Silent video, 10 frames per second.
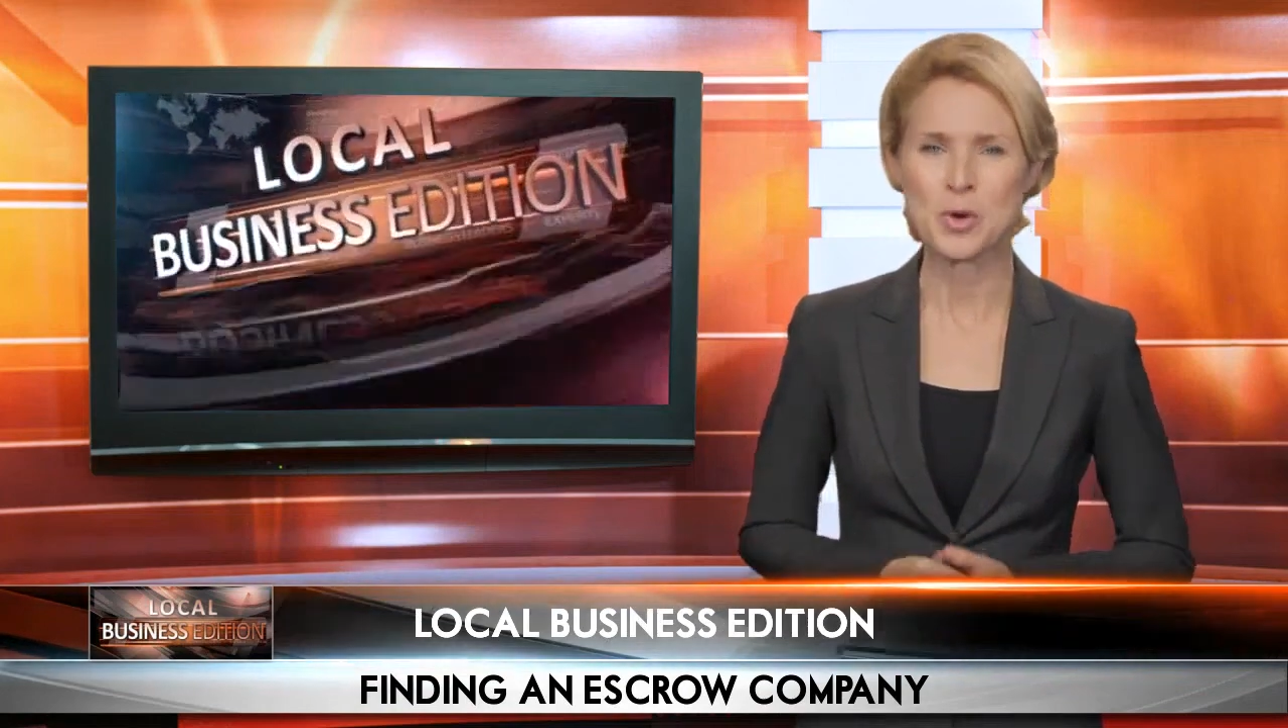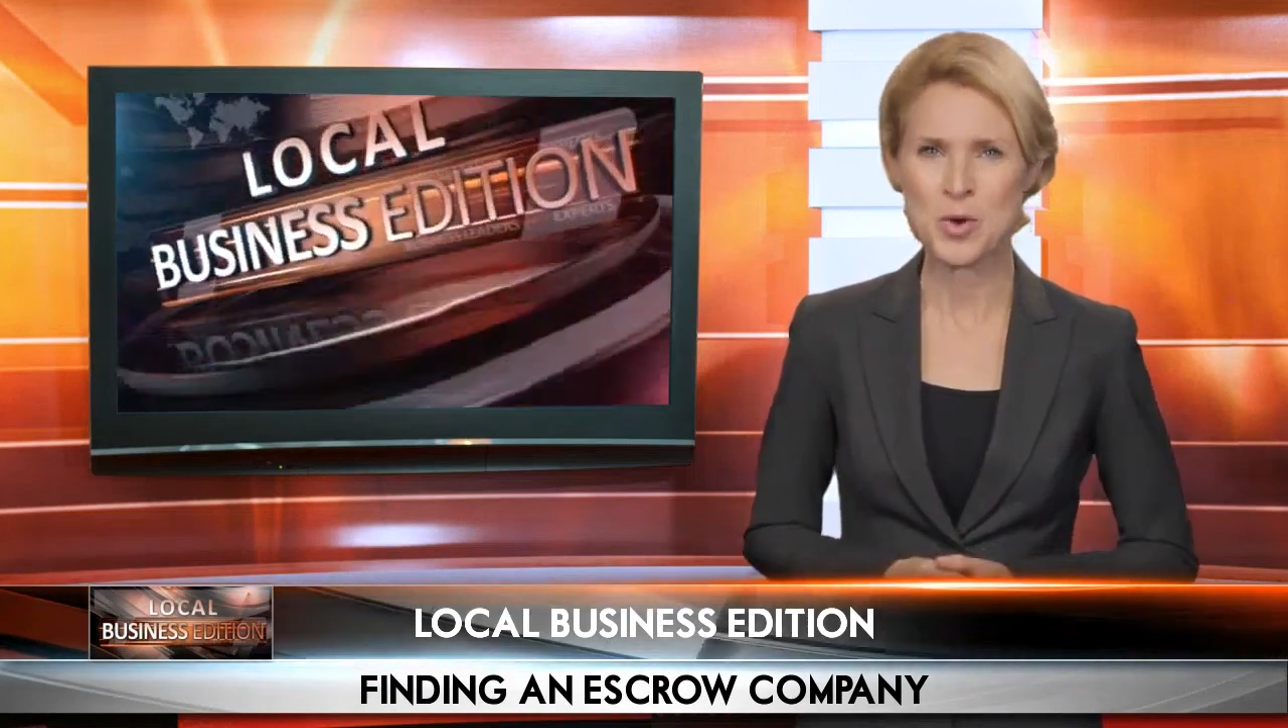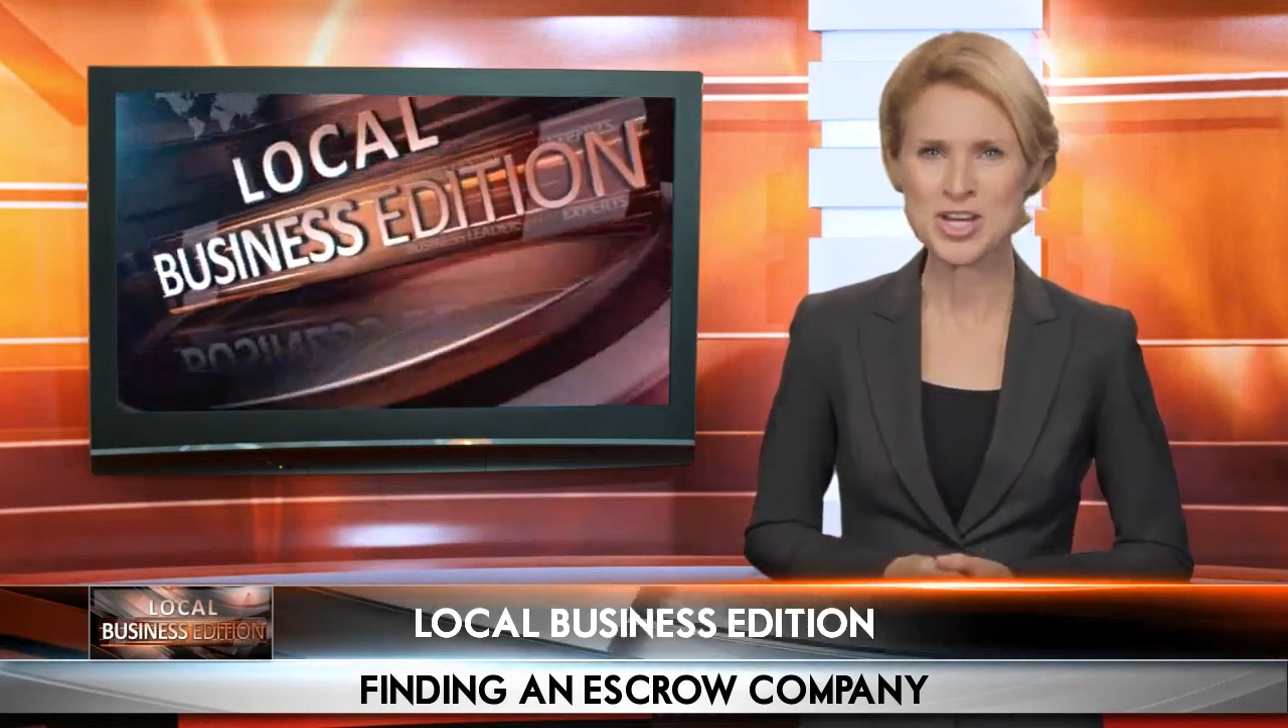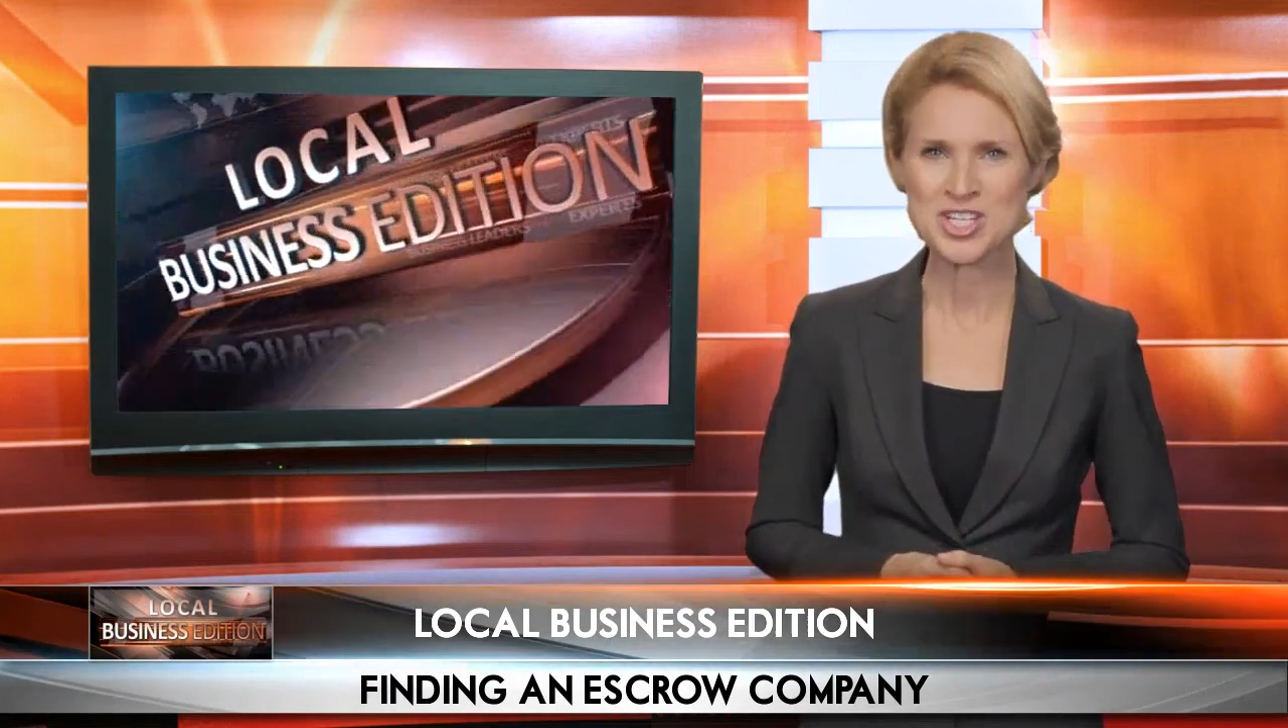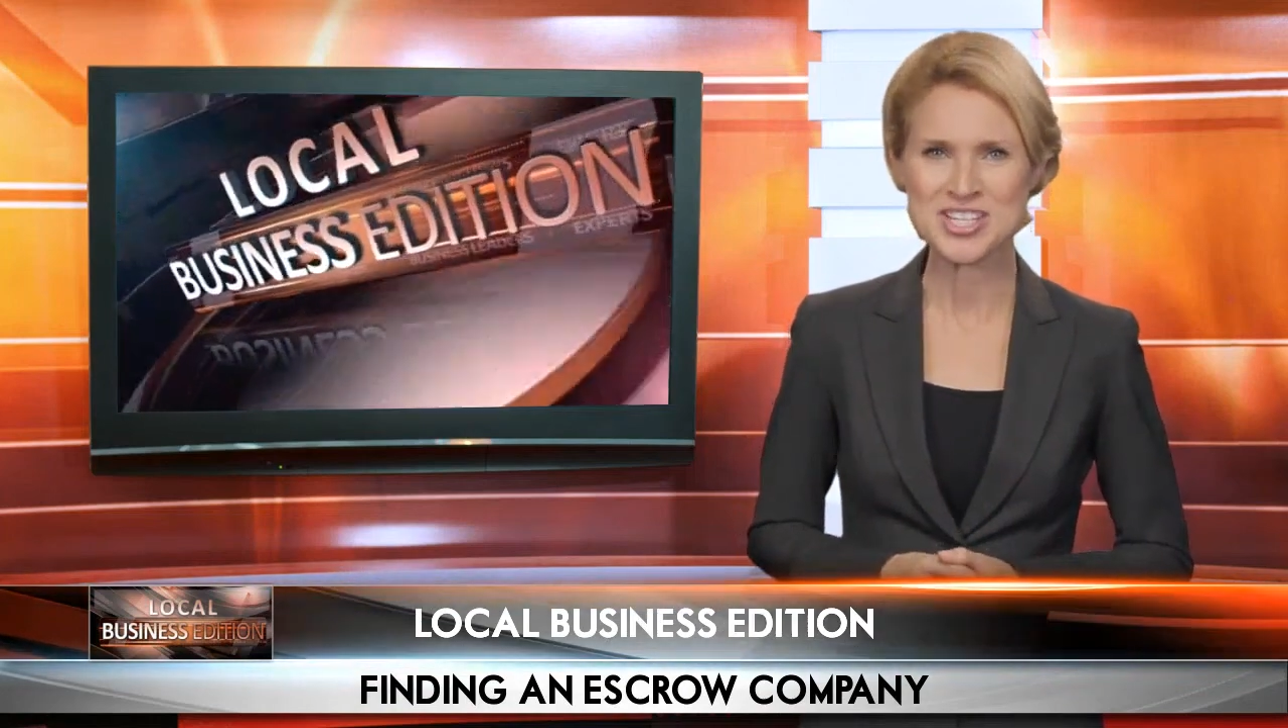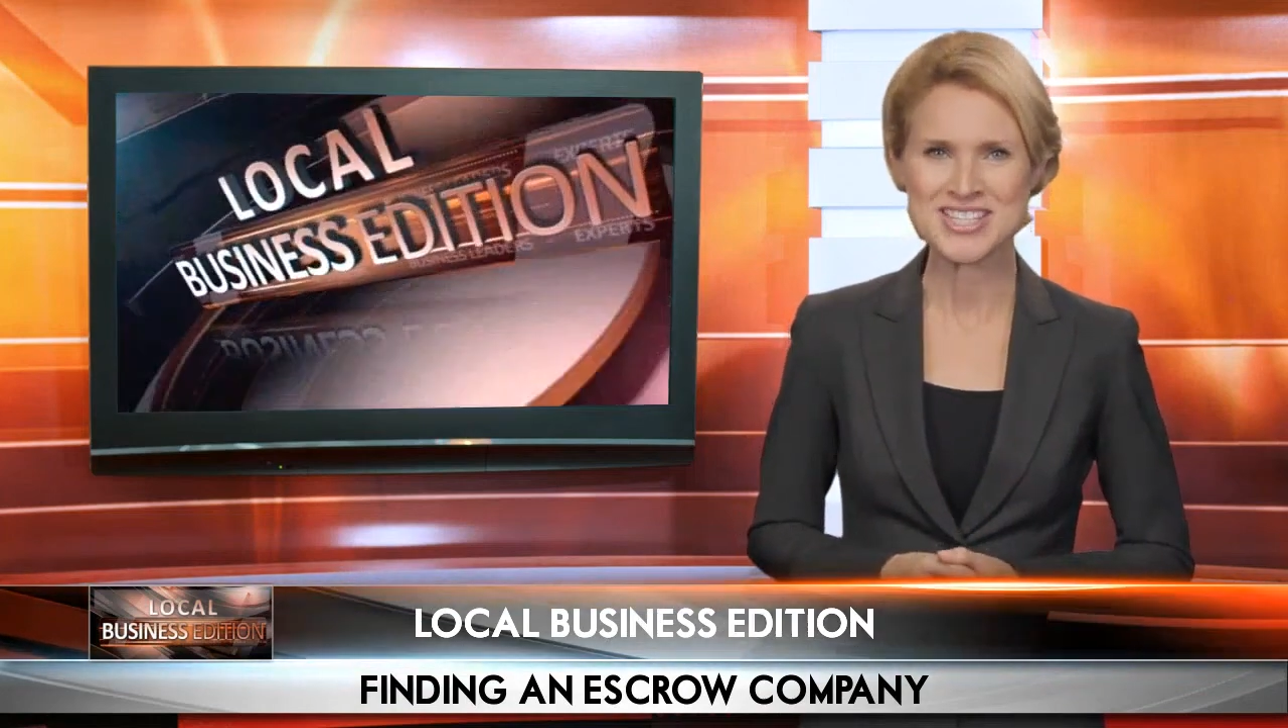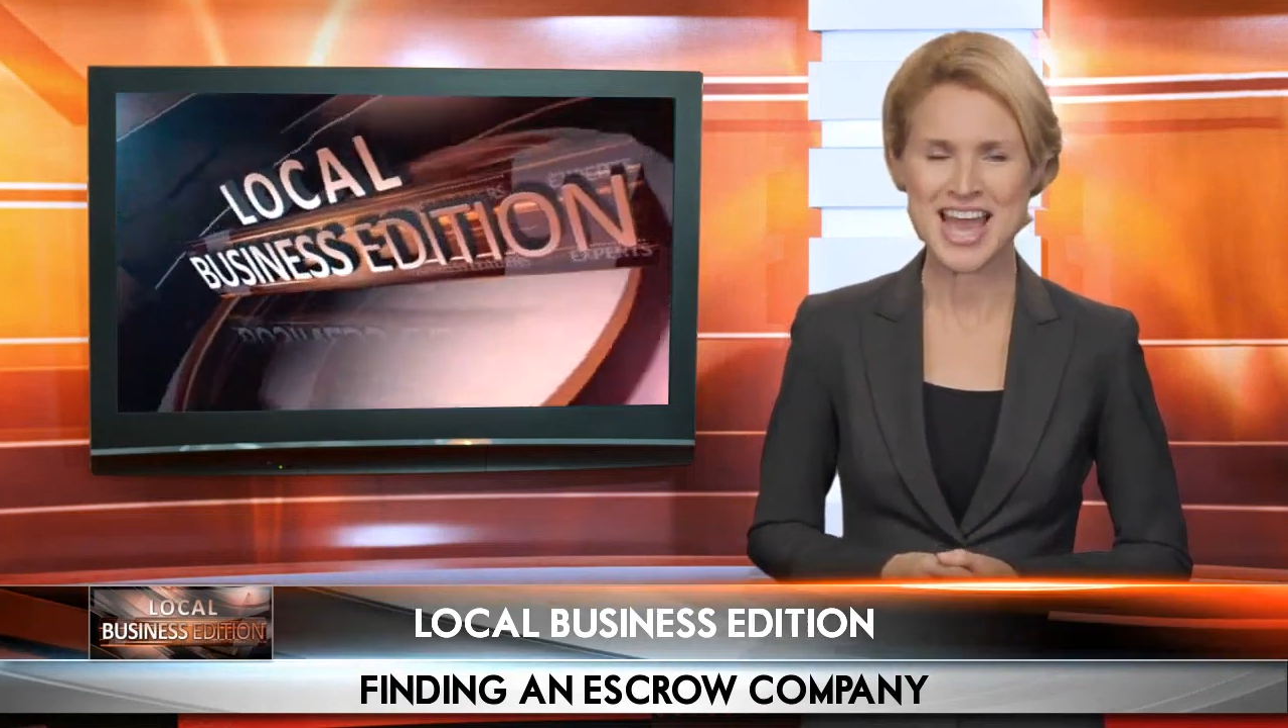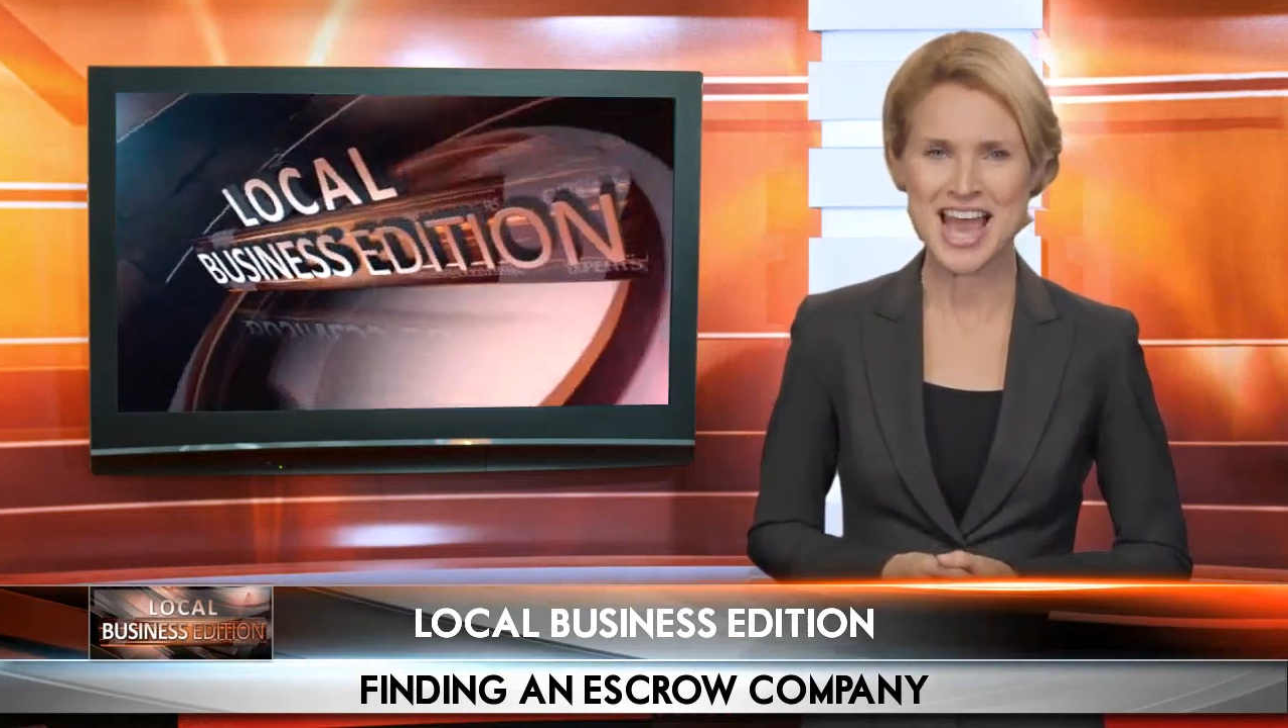what questions